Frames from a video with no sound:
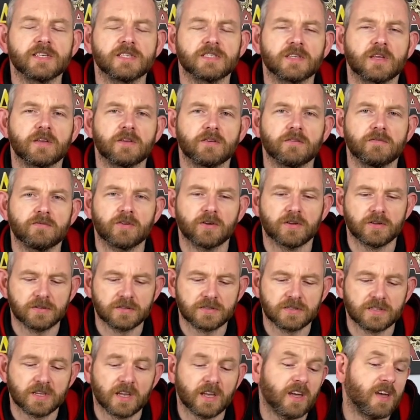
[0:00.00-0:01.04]
So you've got
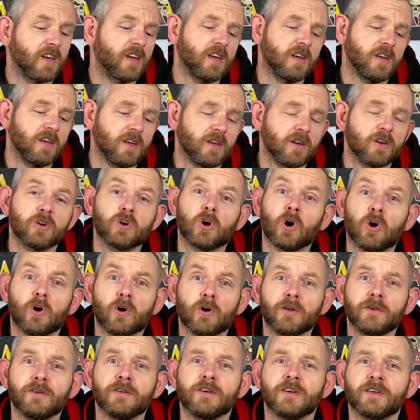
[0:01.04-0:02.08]

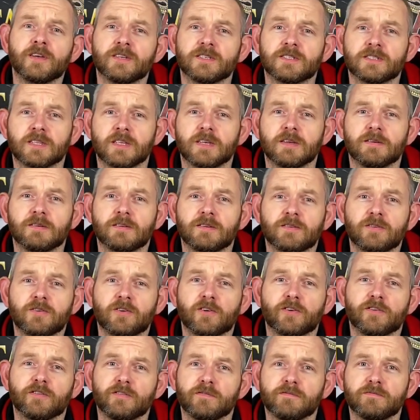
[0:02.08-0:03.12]
Khorne, who's the
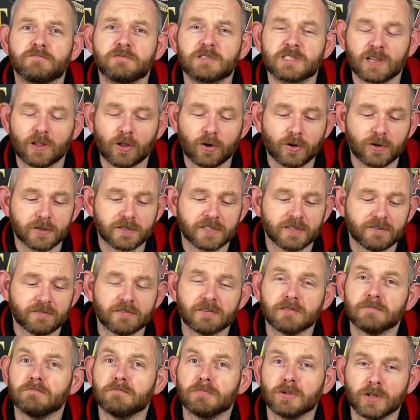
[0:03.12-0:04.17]
god of slaughter
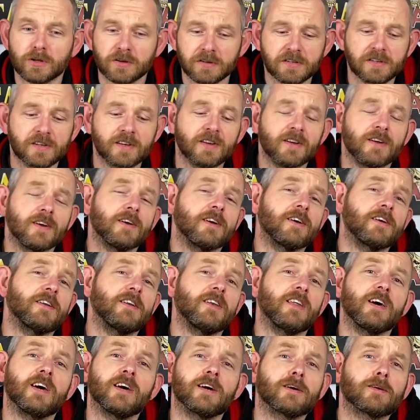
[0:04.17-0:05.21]
and blood;
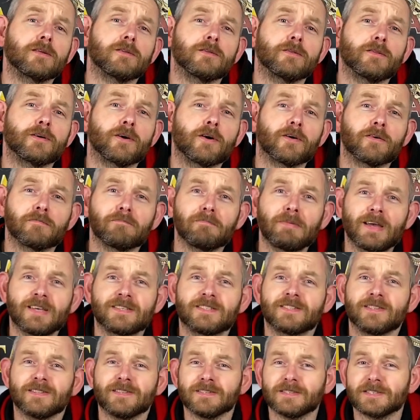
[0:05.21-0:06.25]
Nurgle, the god of
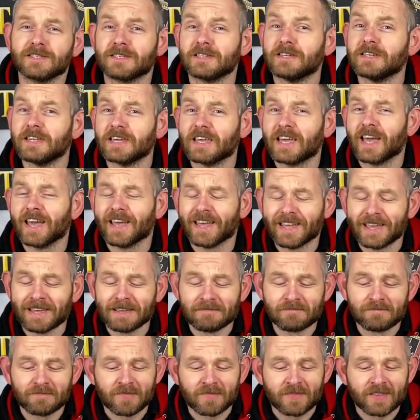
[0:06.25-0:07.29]
pestilence and decay;
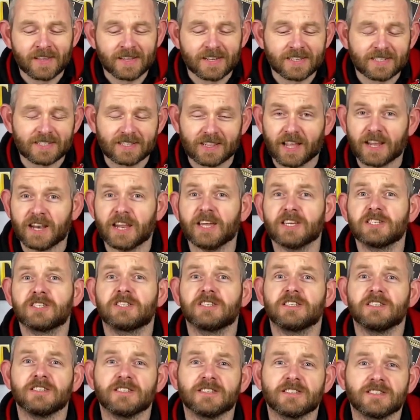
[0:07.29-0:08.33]

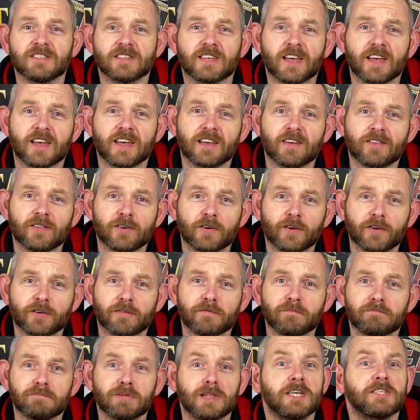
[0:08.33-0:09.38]
Slaanesh is the god
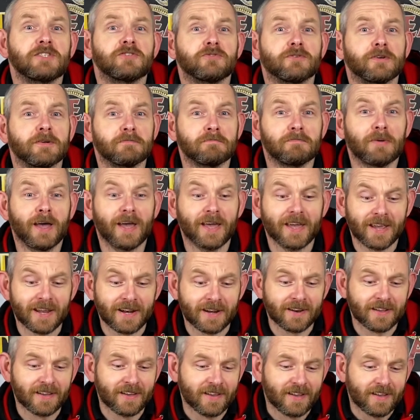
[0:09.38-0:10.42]
of pleasure and
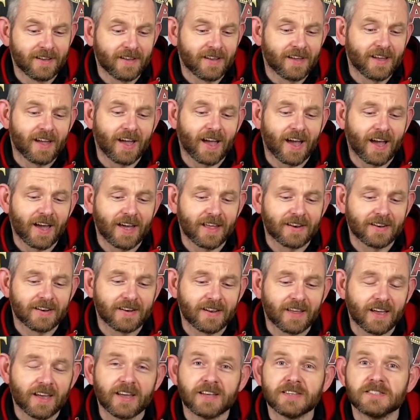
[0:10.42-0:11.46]
pain; and
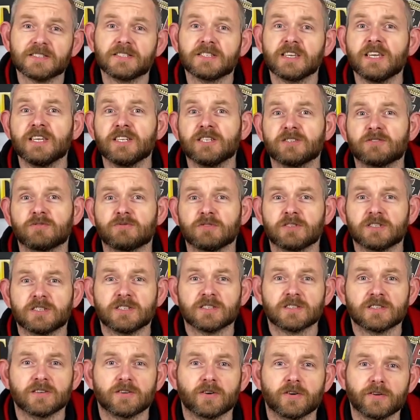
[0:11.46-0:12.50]
Tzeentch, which is
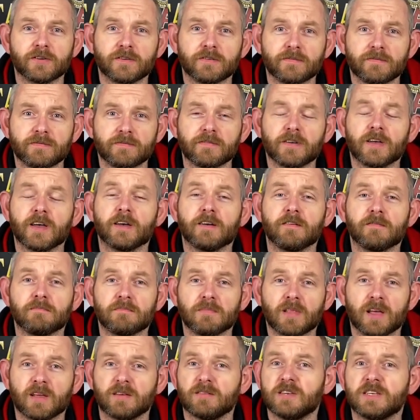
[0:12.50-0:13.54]
the god of
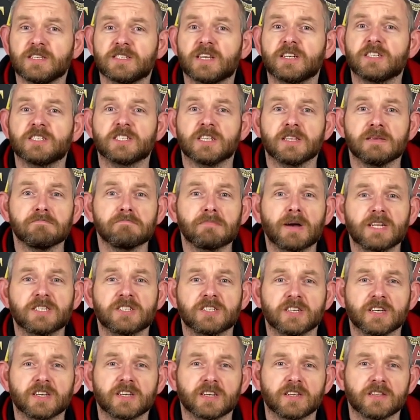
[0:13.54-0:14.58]
essentially
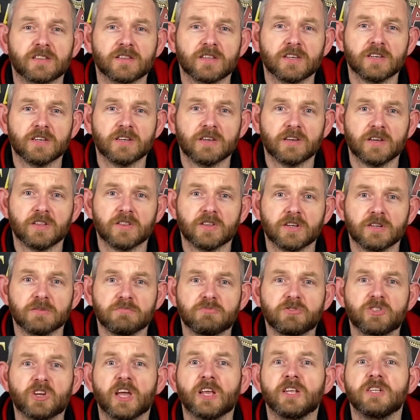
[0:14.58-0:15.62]
magic and the
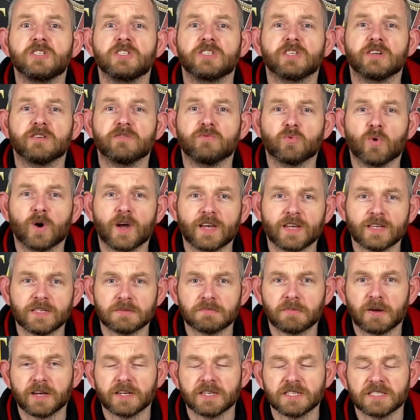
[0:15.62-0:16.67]
changing of ways
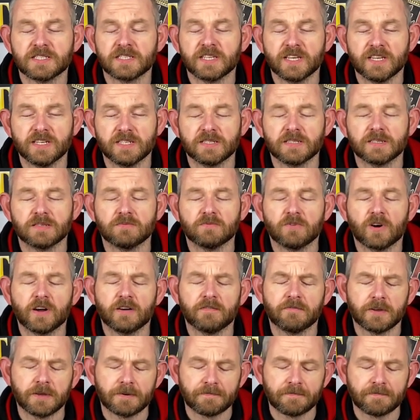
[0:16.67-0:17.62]
by deceit and what have you.